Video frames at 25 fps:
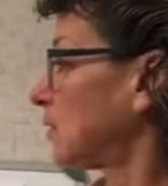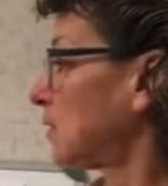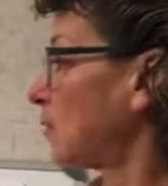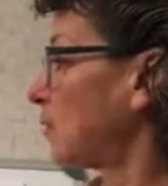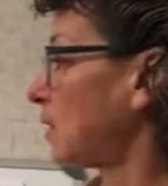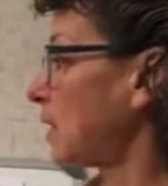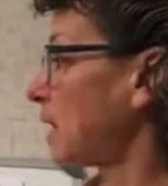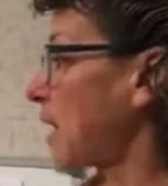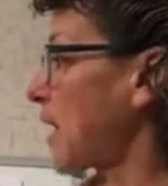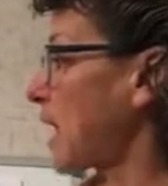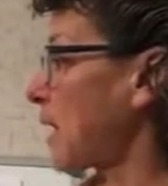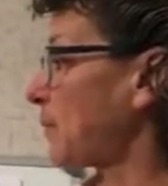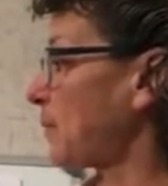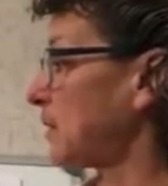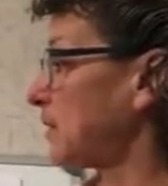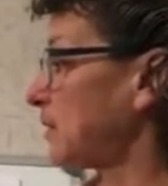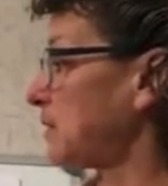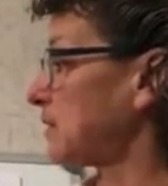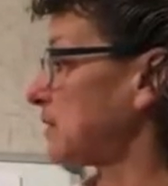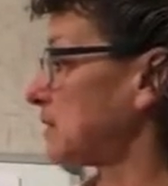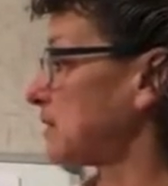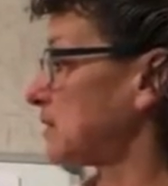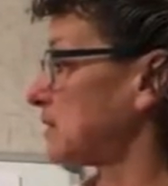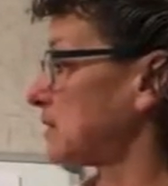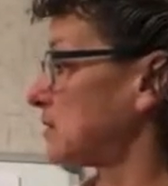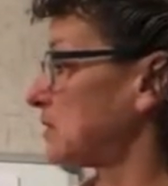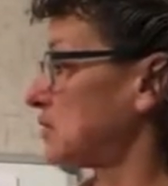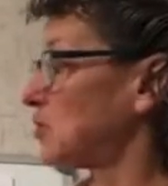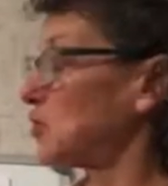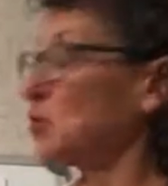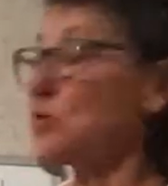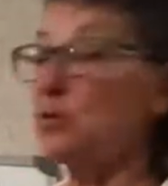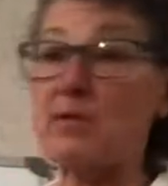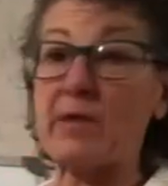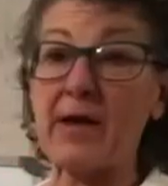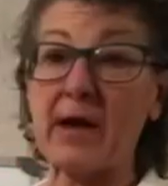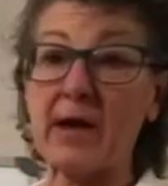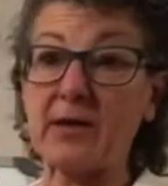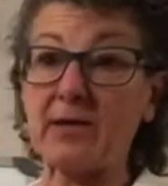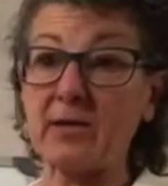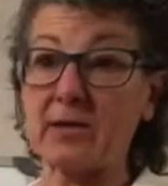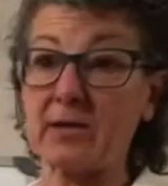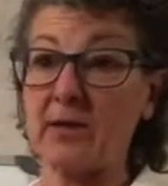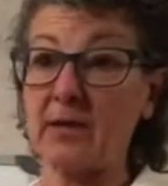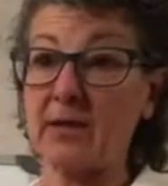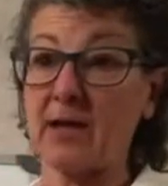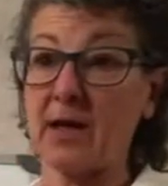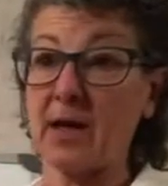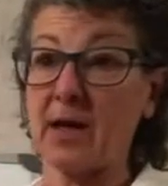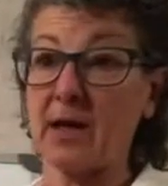what happened. This is
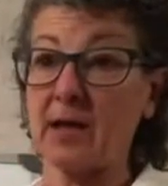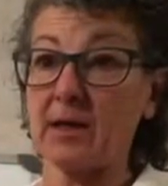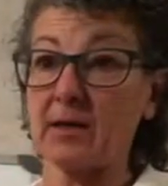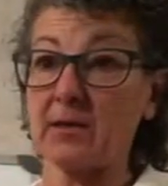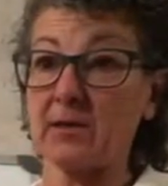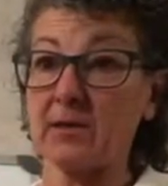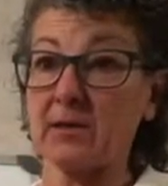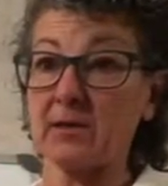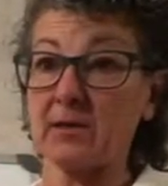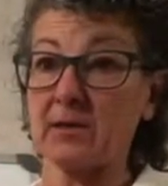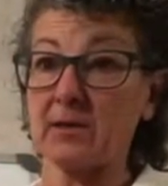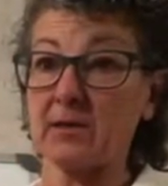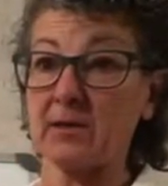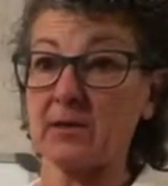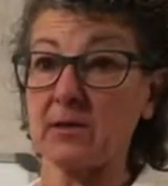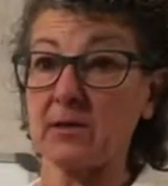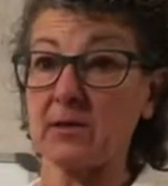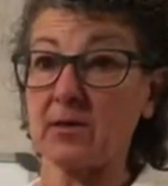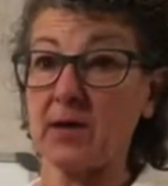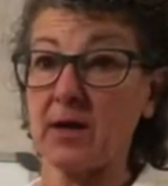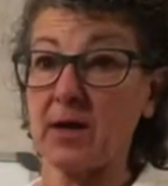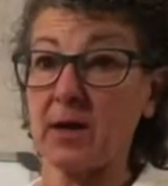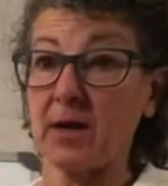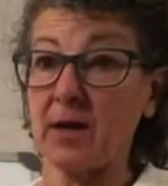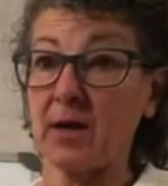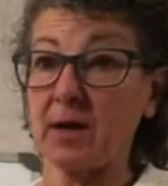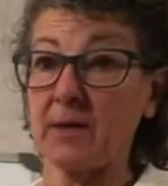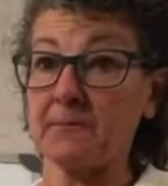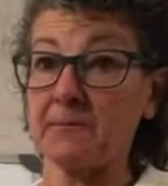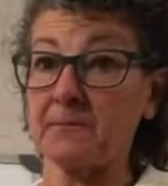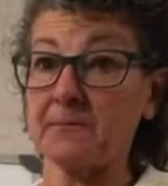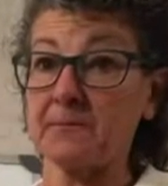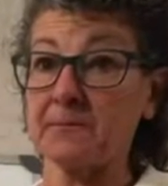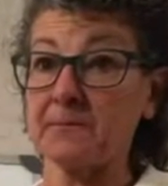2008, okay?